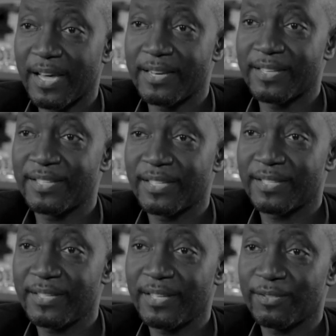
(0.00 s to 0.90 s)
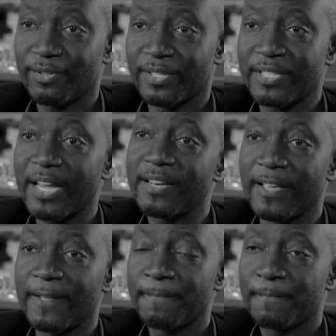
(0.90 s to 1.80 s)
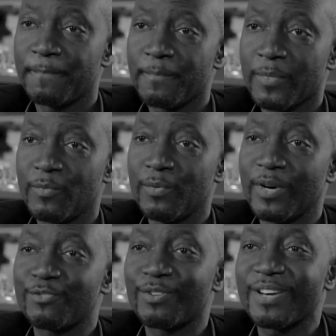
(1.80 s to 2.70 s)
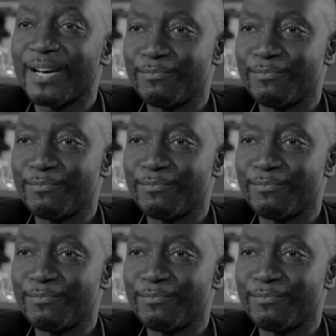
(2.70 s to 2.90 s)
and the 16th on Sunday. We want to come